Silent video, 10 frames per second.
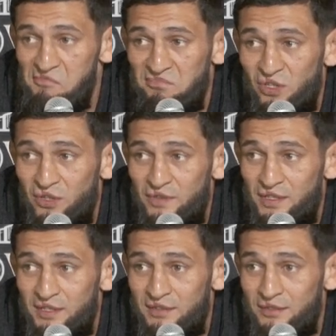
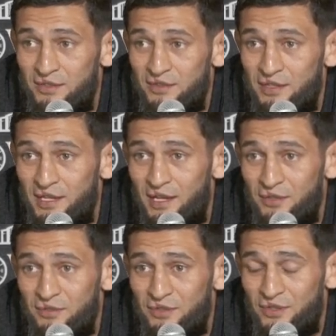Nothing. He can't
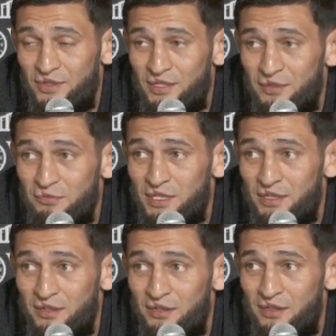do nothing to me,
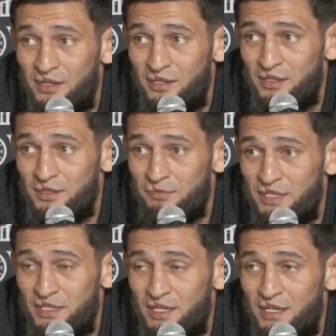you know. I'm going to
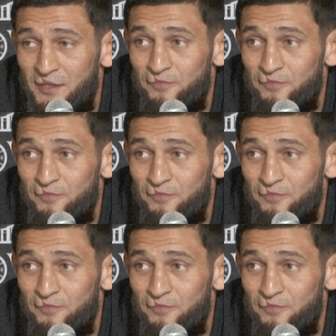smash that guy.